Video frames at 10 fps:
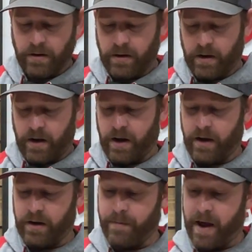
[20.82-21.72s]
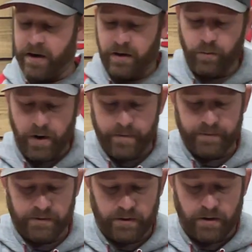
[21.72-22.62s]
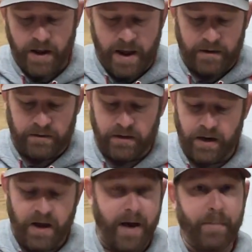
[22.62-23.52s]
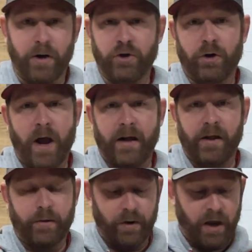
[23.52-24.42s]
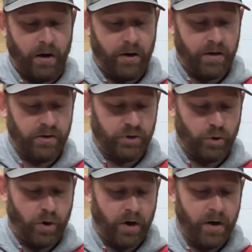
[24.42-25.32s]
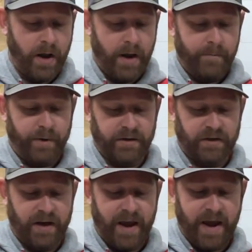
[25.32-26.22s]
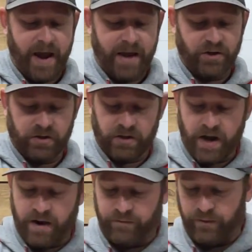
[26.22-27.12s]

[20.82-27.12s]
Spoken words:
ribs. They're not Compart Duroc like we carry in the store. But today I just thought for